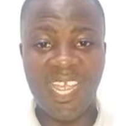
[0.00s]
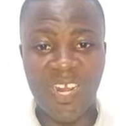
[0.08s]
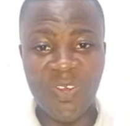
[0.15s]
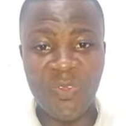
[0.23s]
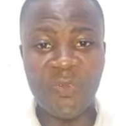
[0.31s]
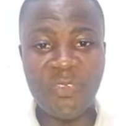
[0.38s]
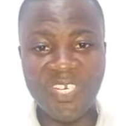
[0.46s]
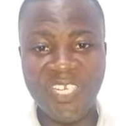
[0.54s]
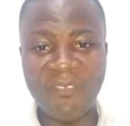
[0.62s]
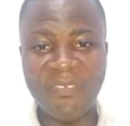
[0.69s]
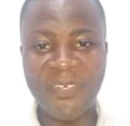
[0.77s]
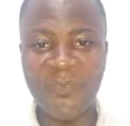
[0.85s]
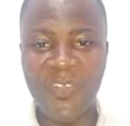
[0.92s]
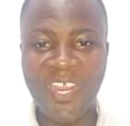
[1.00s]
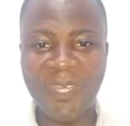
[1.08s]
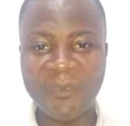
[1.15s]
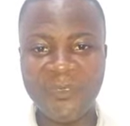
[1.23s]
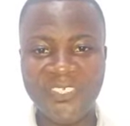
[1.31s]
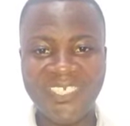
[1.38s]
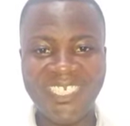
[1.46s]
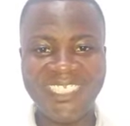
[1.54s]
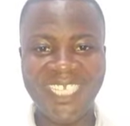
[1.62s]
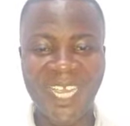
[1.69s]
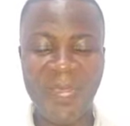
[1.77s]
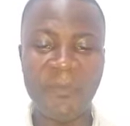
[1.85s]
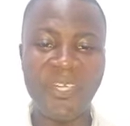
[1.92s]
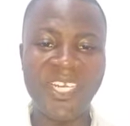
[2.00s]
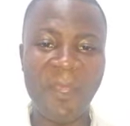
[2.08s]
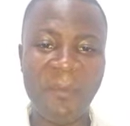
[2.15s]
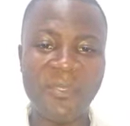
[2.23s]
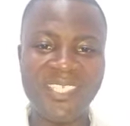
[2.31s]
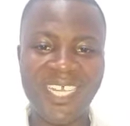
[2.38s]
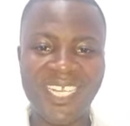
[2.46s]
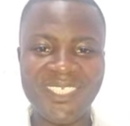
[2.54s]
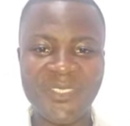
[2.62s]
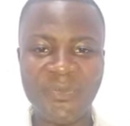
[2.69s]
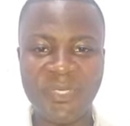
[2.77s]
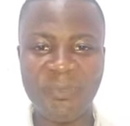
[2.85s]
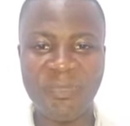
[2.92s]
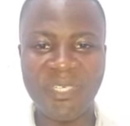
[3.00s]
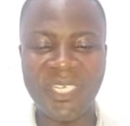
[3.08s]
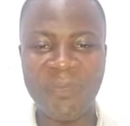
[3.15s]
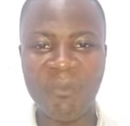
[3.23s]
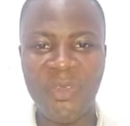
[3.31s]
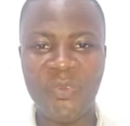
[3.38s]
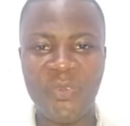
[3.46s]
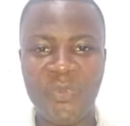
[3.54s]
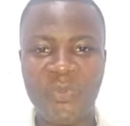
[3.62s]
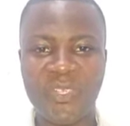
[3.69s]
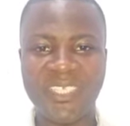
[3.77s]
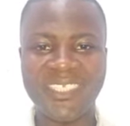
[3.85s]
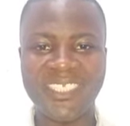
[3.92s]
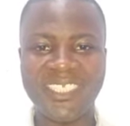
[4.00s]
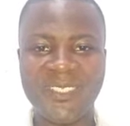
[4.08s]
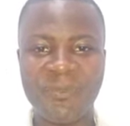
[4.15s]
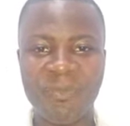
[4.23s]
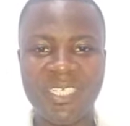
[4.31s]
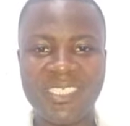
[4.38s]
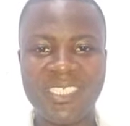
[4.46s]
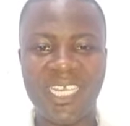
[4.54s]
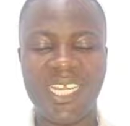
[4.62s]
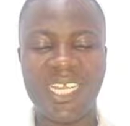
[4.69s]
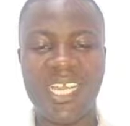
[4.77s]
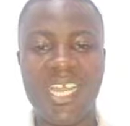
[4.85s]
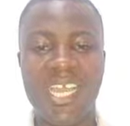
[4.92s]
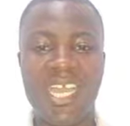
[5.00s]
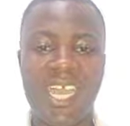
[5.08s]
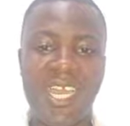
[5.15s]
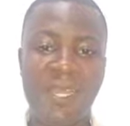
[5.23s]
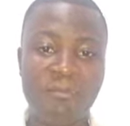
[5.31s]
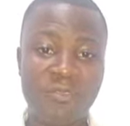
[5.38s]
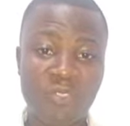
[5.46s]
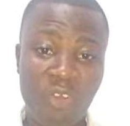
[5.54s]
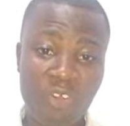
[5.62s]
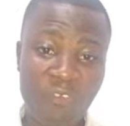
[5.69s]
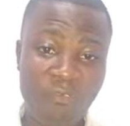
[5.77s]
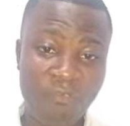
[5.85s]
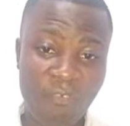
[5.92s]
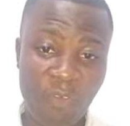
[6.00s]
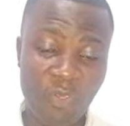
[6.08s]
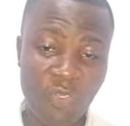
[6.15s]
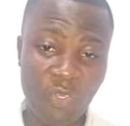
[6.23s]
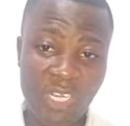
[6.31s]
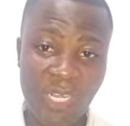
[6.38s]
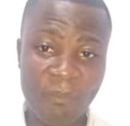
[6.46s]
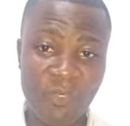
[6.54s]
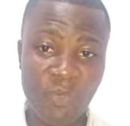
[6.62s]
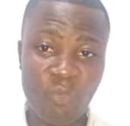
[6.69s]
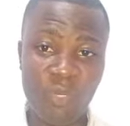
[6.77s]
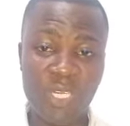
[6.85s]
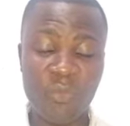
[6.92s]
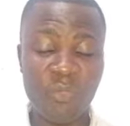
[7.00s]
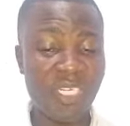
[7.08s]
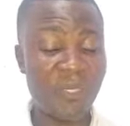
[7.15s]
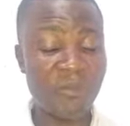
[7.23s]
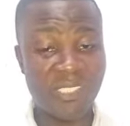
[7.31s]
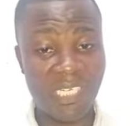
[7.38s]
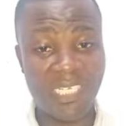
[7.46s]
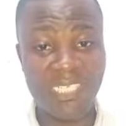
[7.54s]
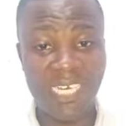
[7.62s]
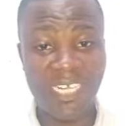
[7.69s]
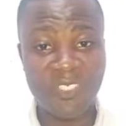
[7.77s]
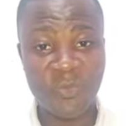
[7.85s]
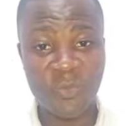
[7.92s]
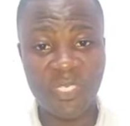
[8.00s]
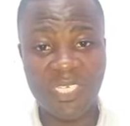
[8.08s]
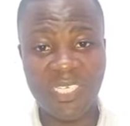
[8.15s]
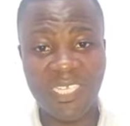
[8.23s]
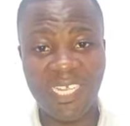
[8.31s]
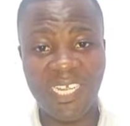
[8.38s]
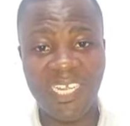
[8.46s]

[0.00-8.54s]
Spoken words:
Hello, good evening. Welcome to another time on Hymns Night with me, Emmanuel Kwesi Mensah. I'm sorry for not coming your way with Hymns Night last week.